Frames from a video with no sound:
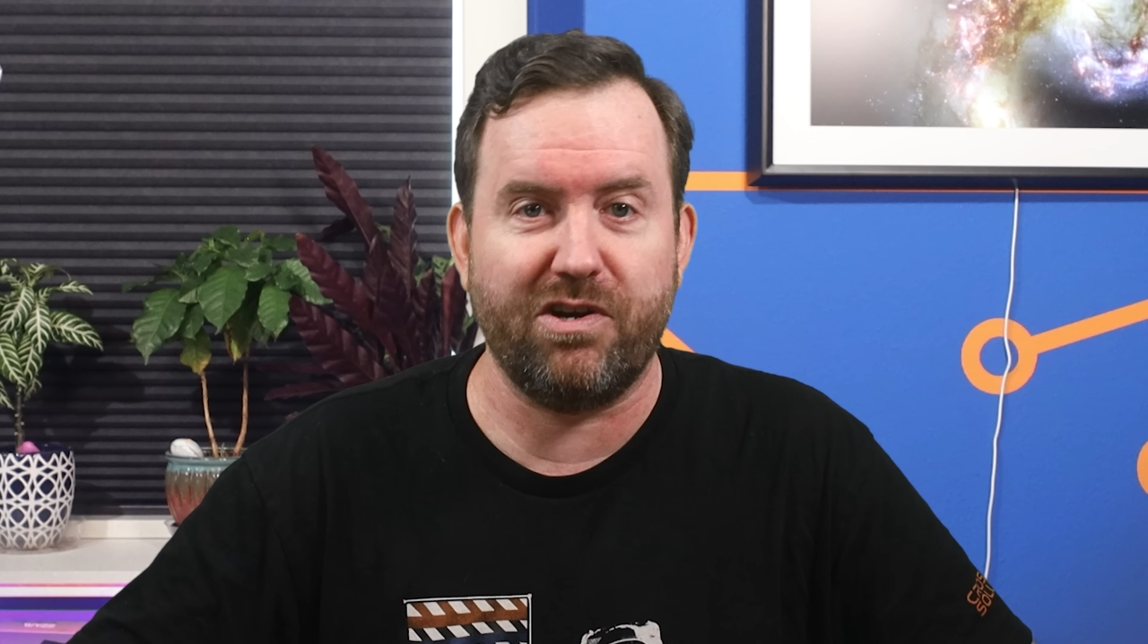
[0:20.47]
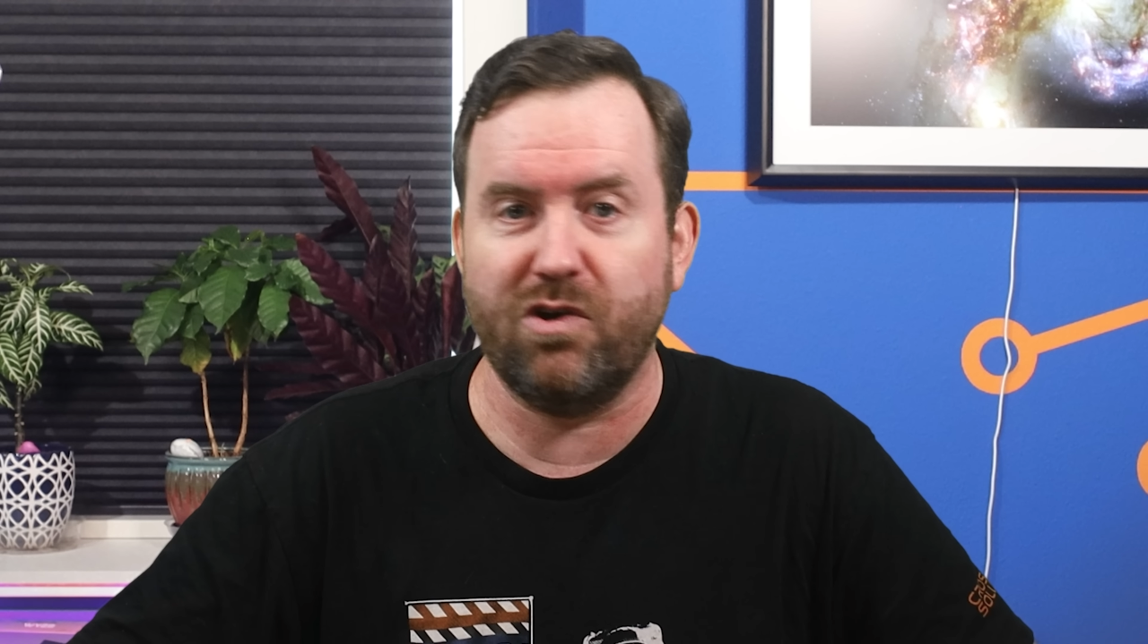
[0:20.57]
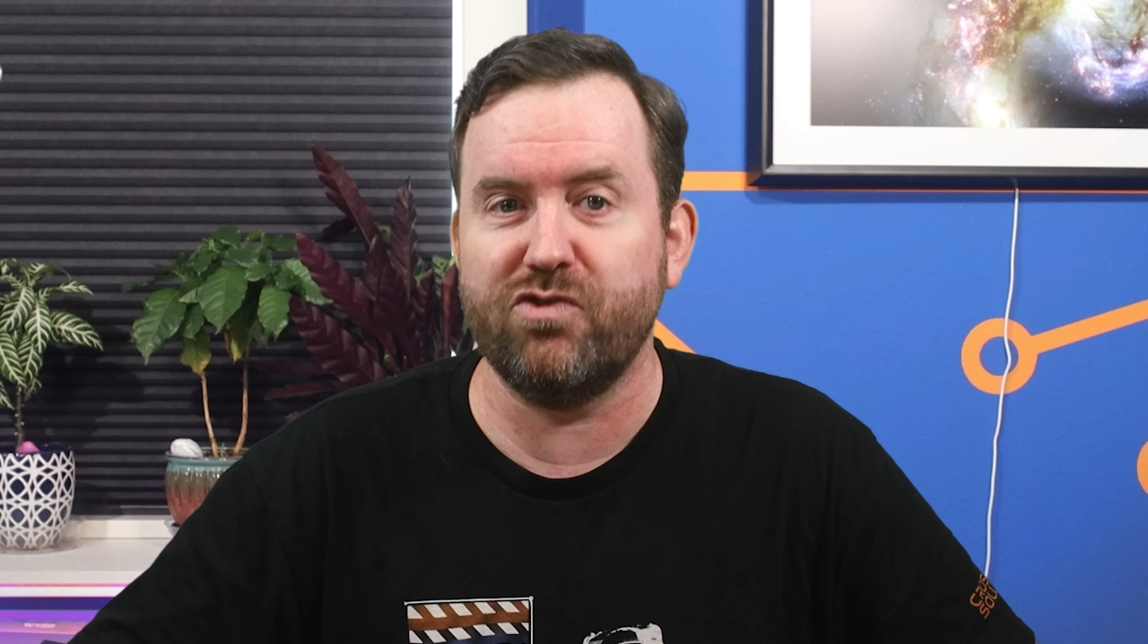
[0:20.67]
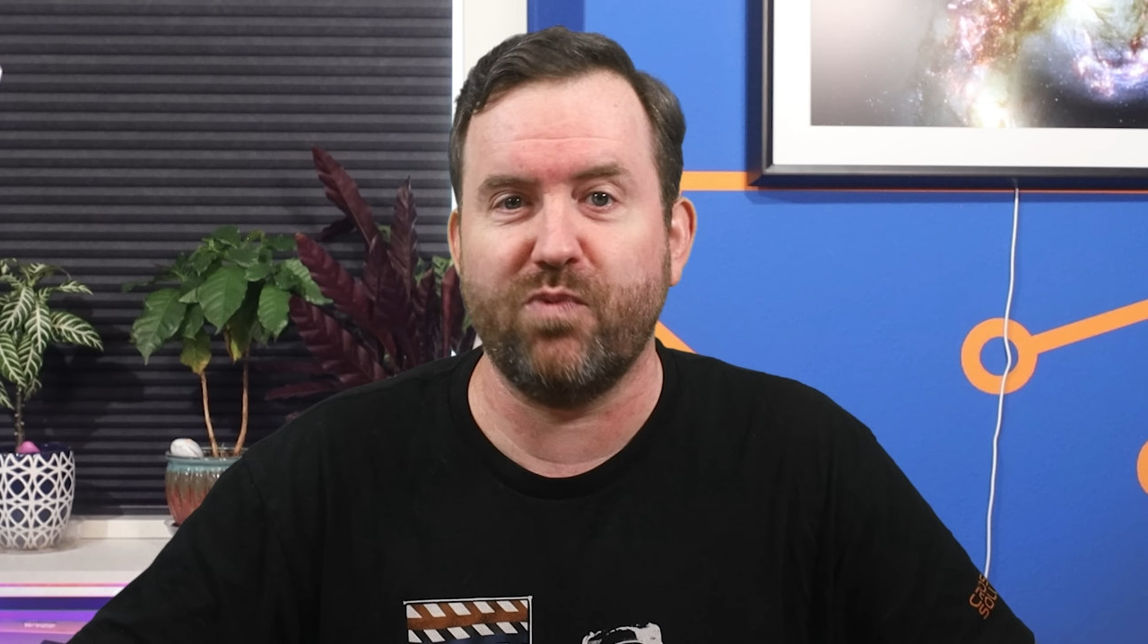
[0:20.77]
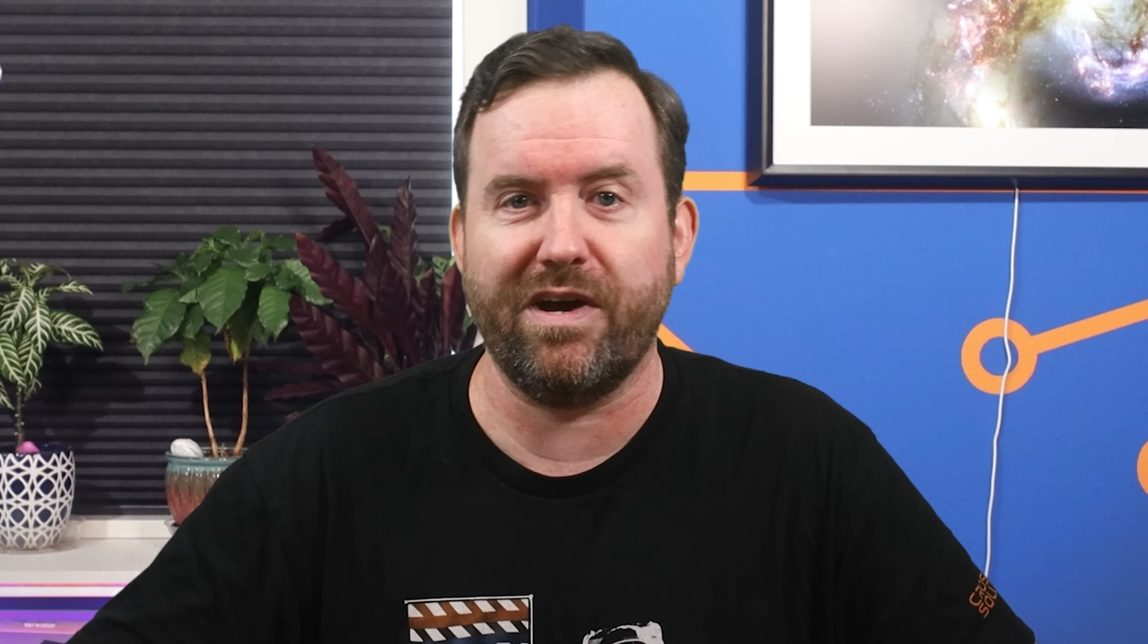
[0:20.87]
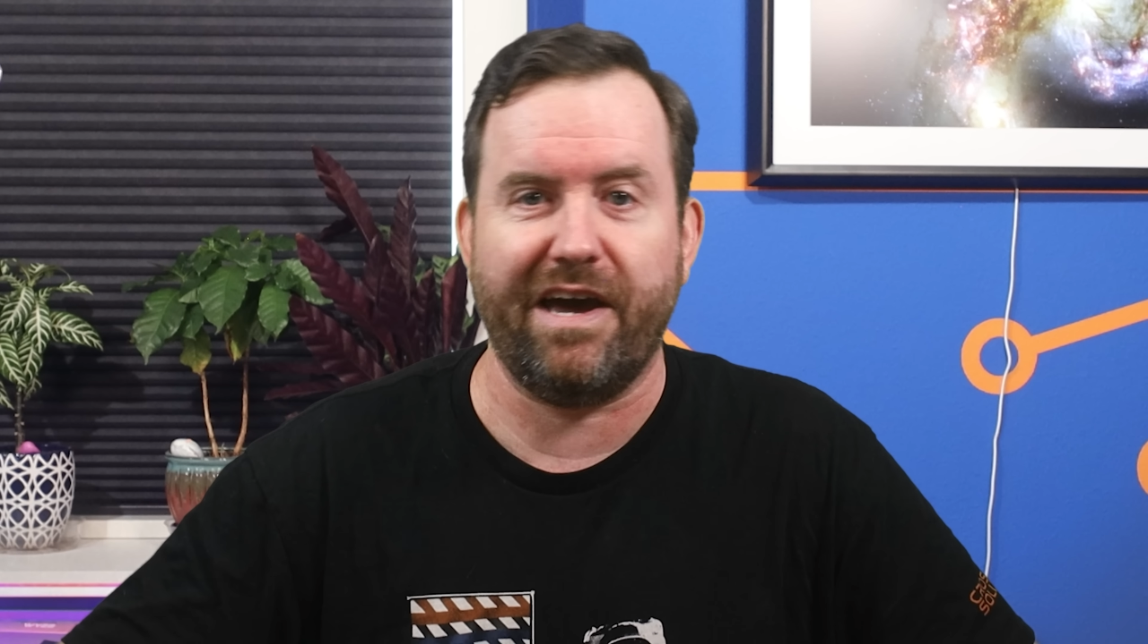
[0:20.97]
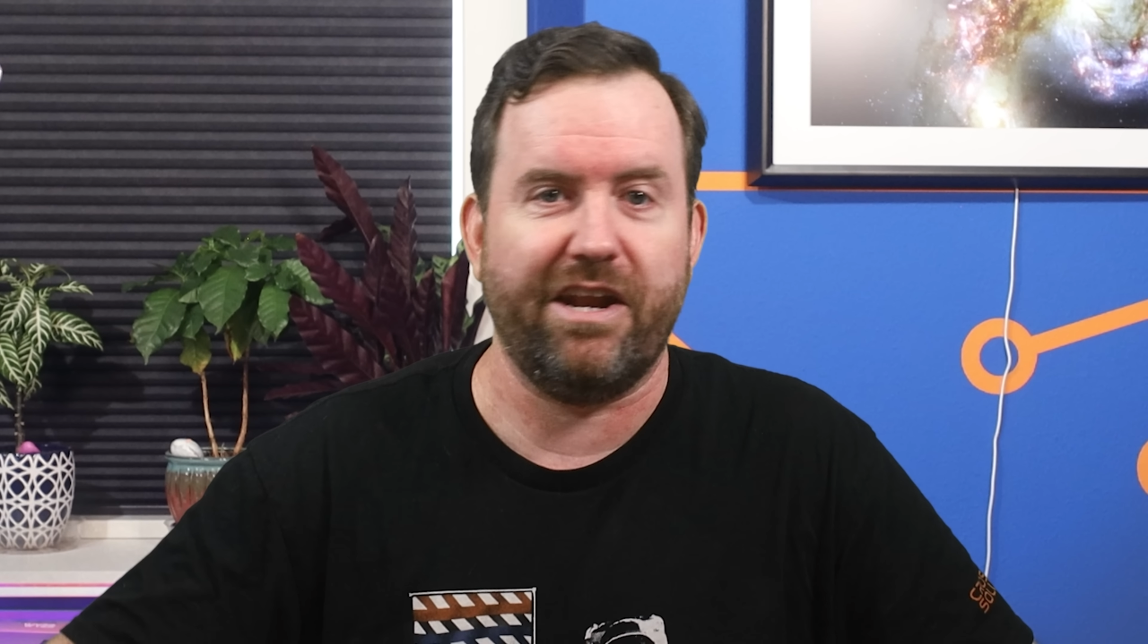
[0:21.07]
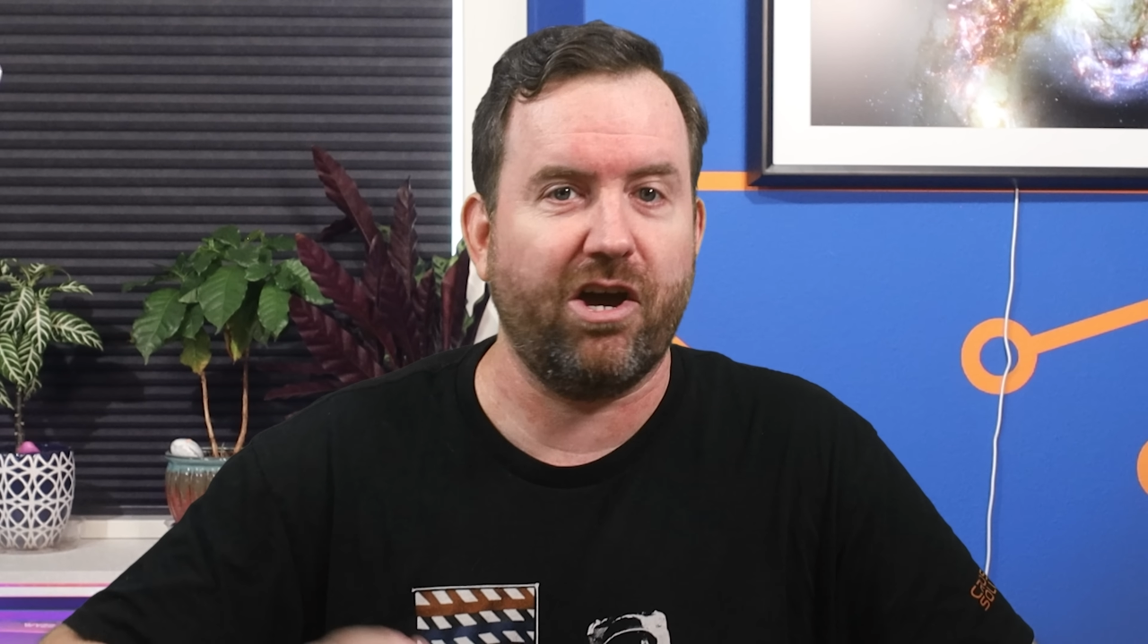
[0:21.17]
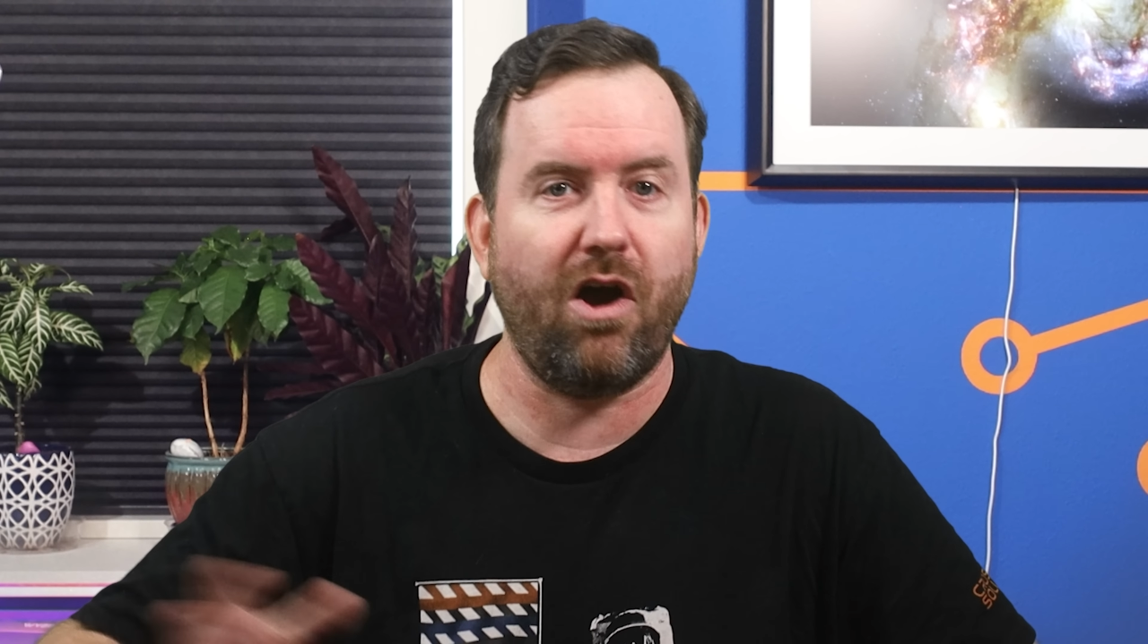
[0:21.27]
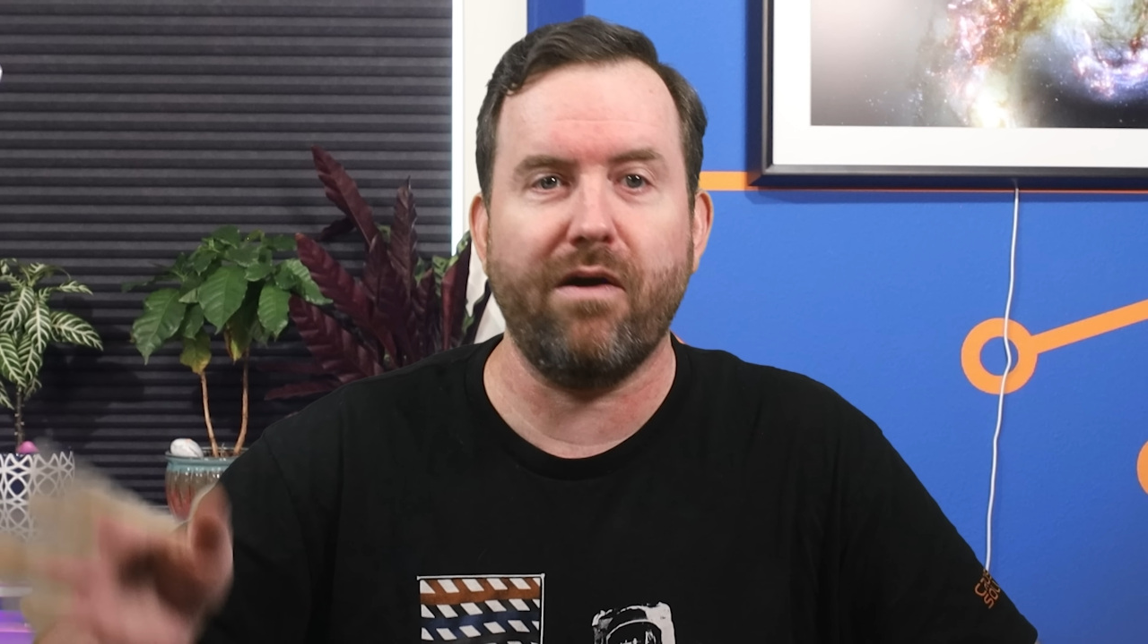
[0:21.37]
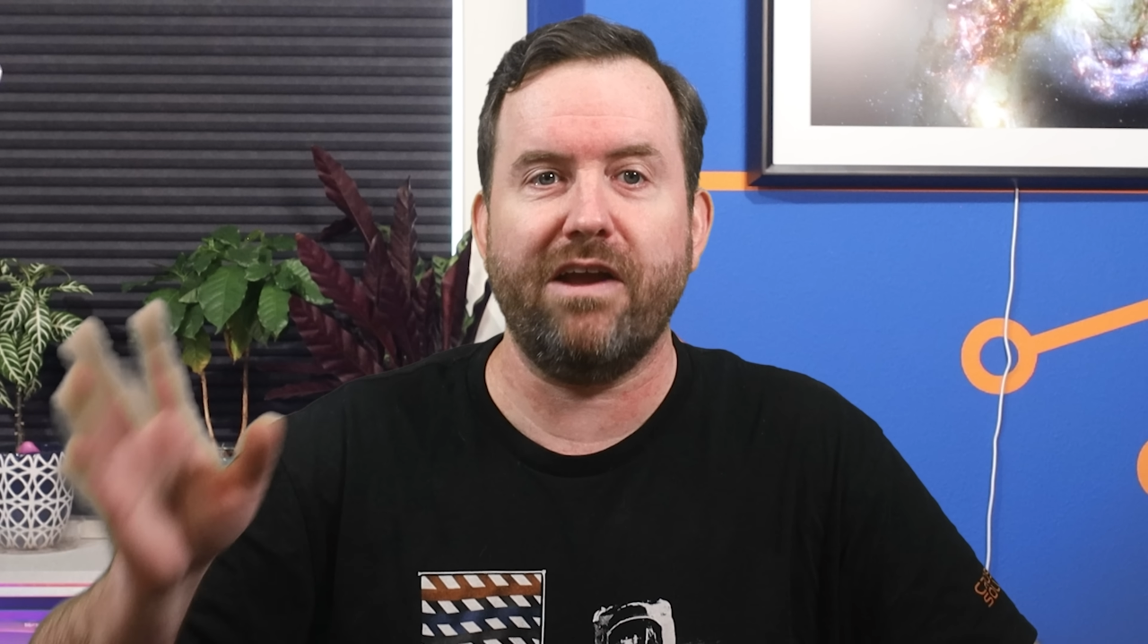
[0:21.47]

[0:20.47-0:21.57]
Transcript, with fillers: knows what kind of car